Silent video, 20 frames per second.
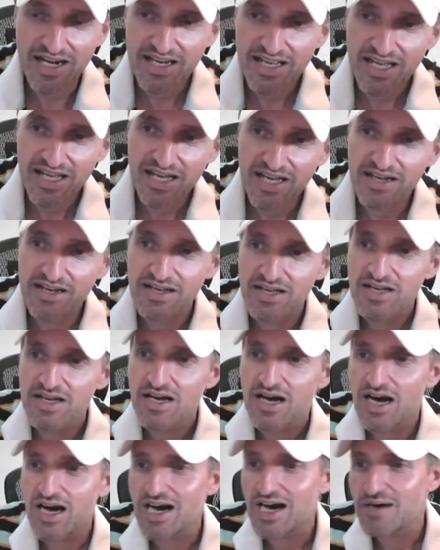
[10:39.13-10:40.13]
hit.
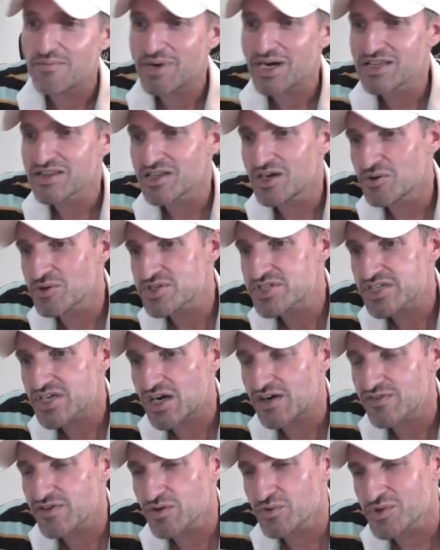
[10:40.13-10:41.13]
My lowest
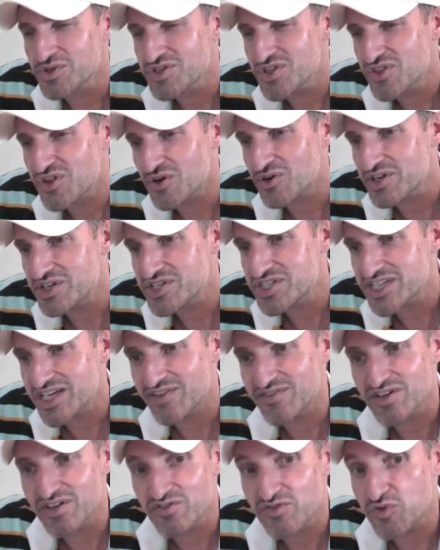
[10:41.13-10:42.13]
cover was
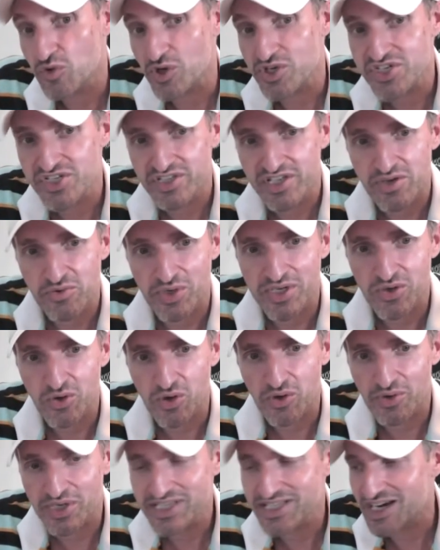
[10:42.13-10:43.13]
37. Unfortunately, it went
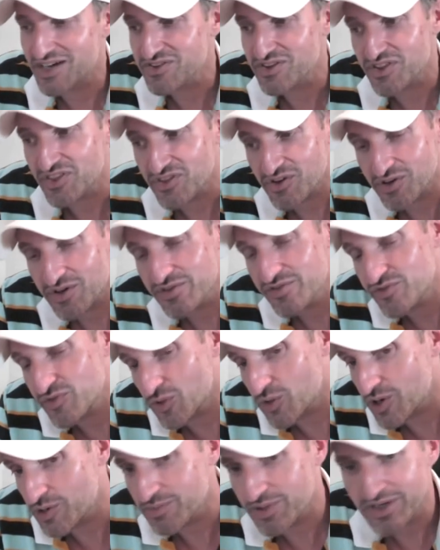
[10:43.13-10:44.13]
all the way down to
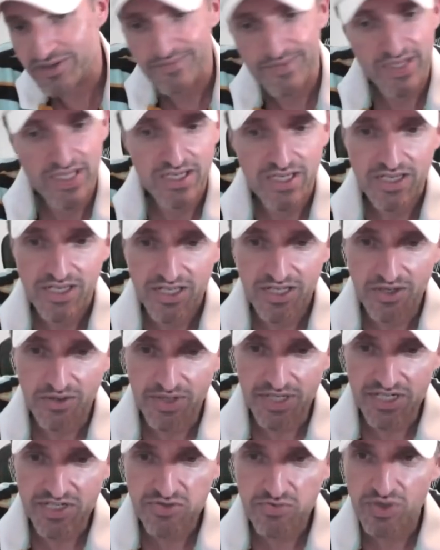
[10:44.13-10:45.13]
34, but you know,
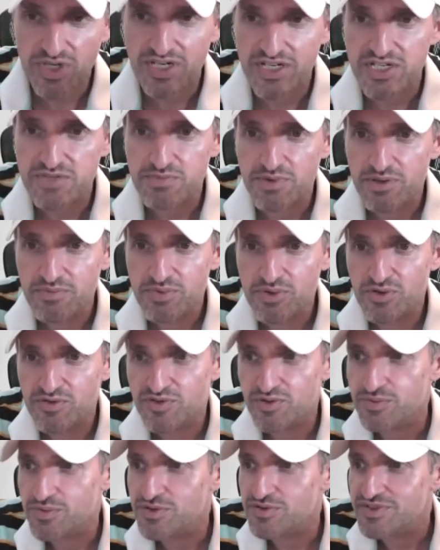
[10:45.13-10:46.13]
it is what it is, but a
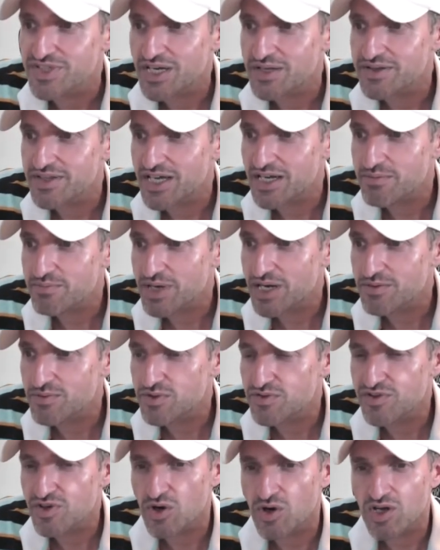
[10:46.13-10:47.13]
beautiful move. Not a bad
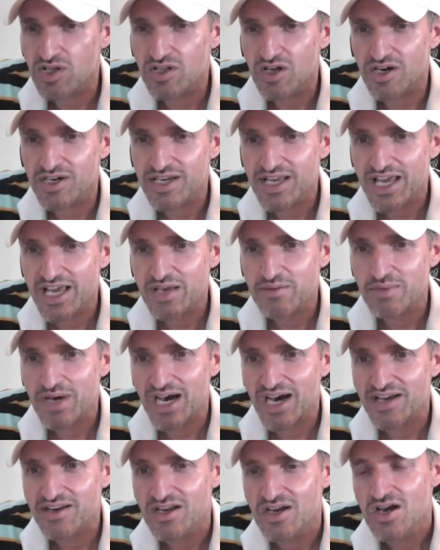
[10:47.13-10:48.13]
move at all on
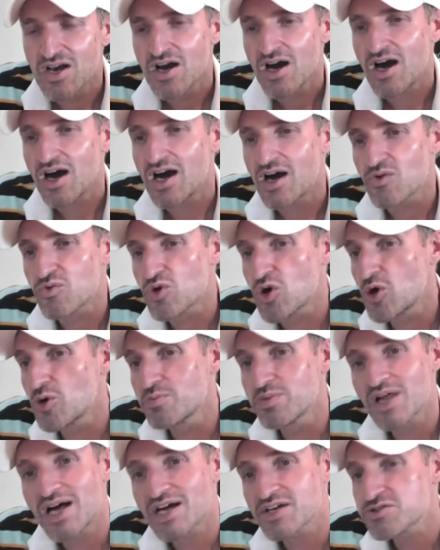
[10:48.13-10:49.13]
AMAT.
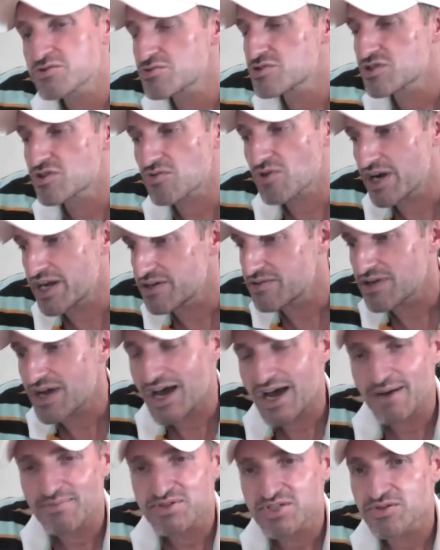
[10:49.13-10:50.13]
Roblox was great.
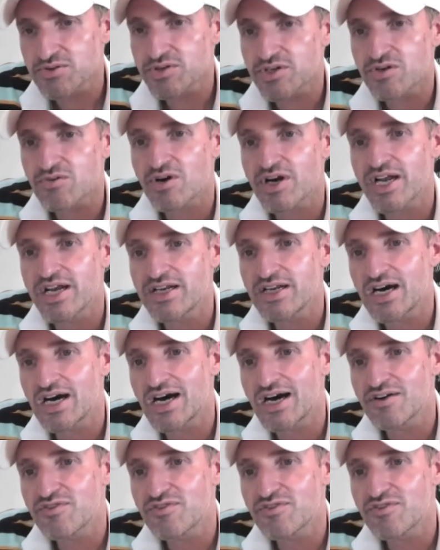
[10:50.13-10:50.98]
Absolutely great.